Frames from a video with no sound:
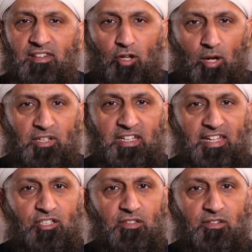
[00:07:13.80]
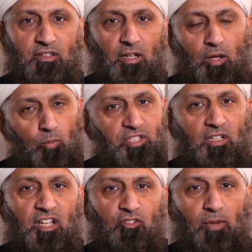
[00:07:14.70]
at the obligations which
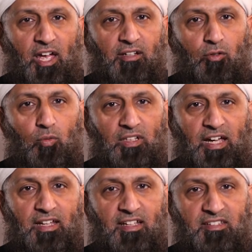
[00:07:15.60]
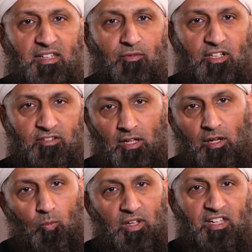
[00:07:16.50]
Allah subhanahu wa ta'ala has given us,
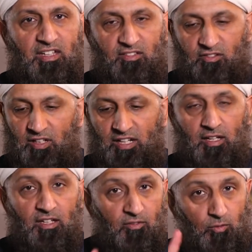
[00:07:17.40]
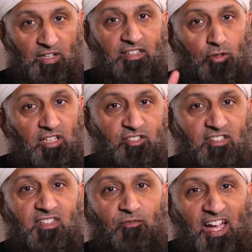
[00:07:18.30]
whether it's salah, let's look at
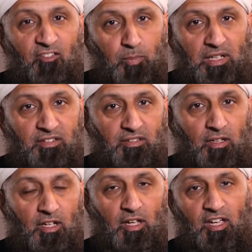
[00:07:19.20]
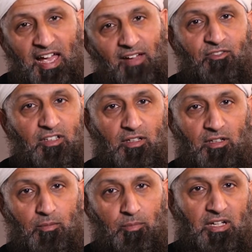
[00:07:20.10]
just the 5 pillars. After
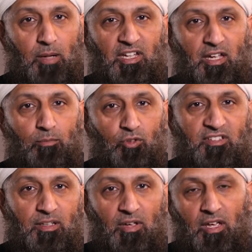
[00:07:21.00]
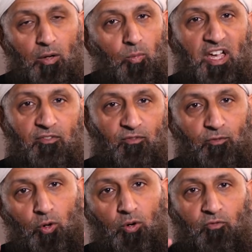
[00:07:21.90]
becoming a Muslim, we have
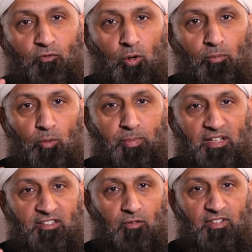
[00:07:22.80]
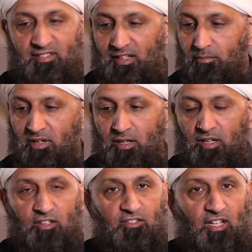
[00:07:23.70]
four more pillars of Islam:
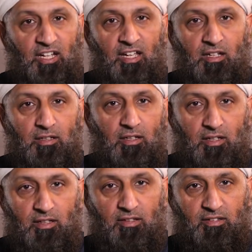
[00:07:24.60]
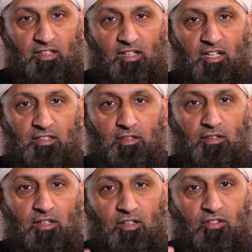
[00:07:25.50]
salah, zakat,
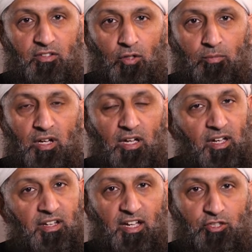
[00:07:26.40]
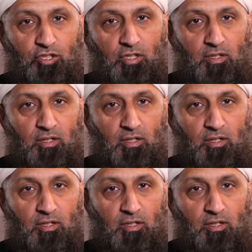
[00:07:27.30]
sawm, and hajj.